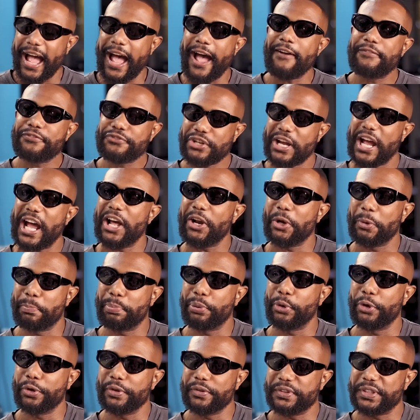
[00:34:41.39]
I've tried to
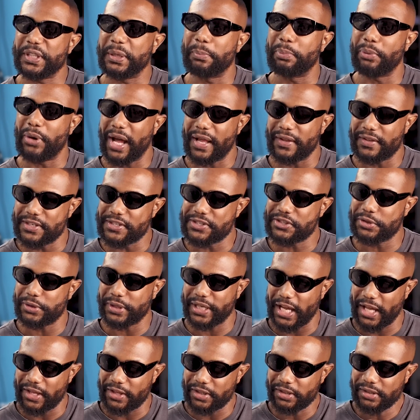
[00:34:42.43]
put the brothers
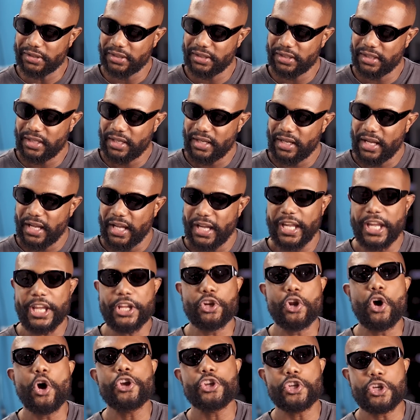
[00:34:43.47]
together. Uh.
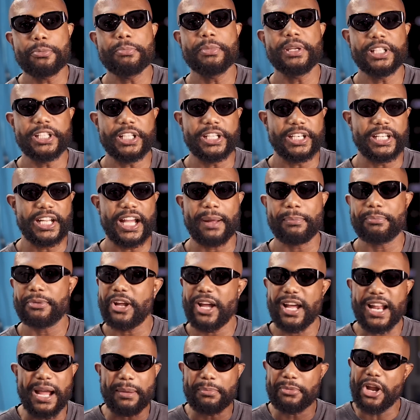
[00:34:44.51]
In all humility, I'm
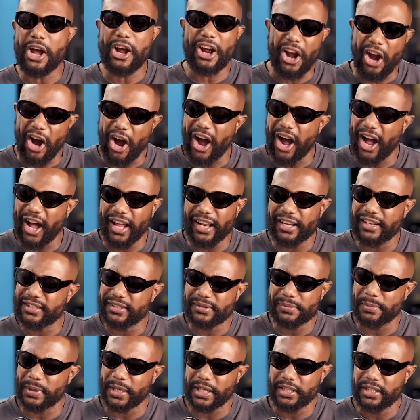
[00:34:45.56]
not I'm not God,
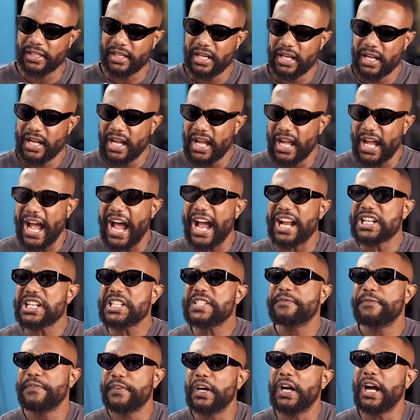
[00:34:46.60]
but I it,
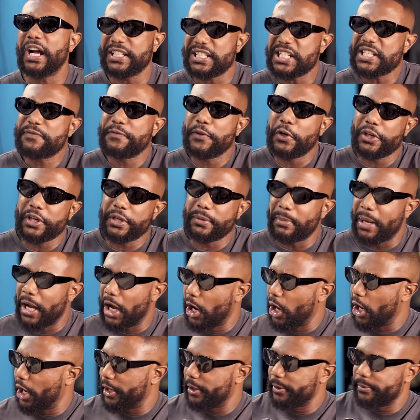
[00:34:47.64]
just I just felt it in my
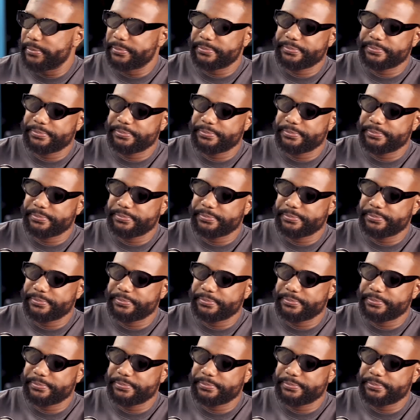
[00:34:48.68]
heart.